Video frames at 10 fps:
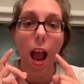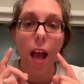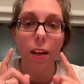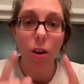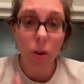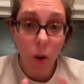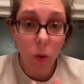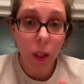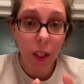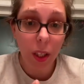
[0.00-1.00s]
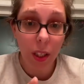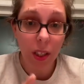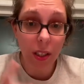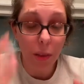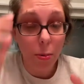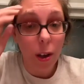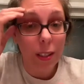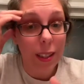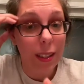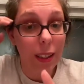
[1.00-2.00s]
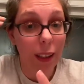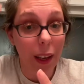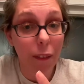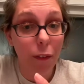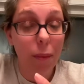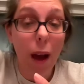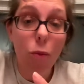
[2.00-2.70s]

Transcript: And not only does it process the light from that